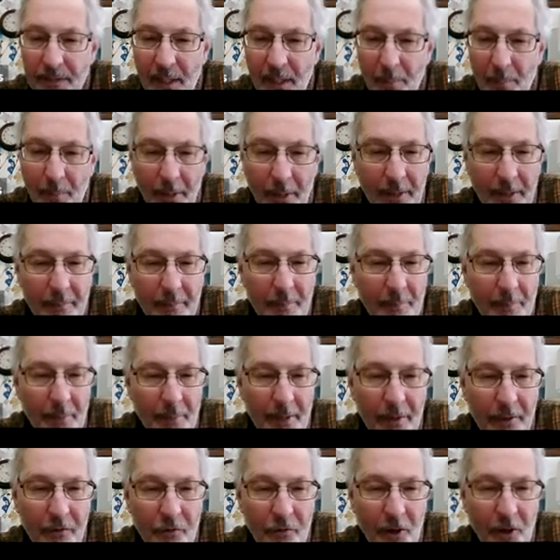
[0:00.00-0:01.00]
got
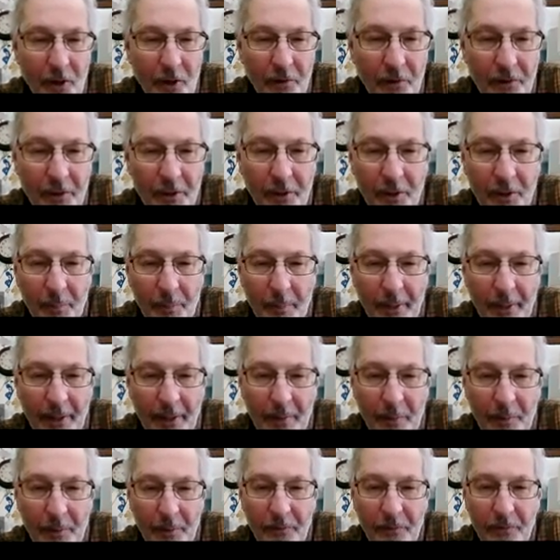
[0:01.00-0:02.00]
my chart in here
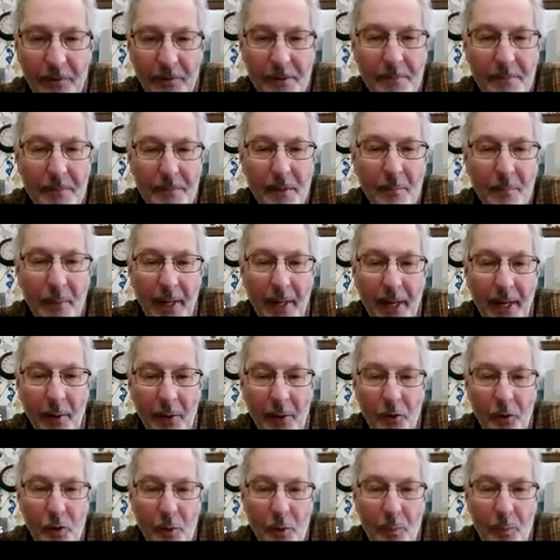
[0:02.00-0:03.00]
backwards. But
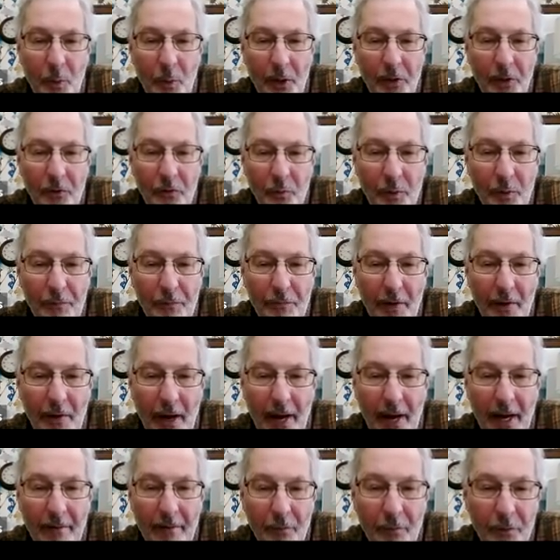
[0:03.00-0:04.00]
anyway,
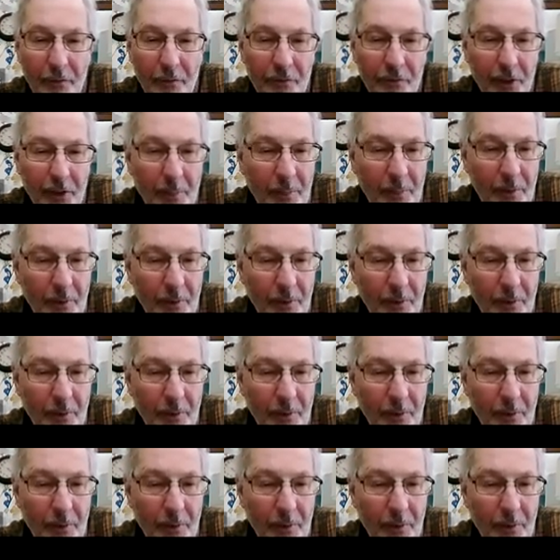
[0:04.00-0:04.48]
2.35 was going to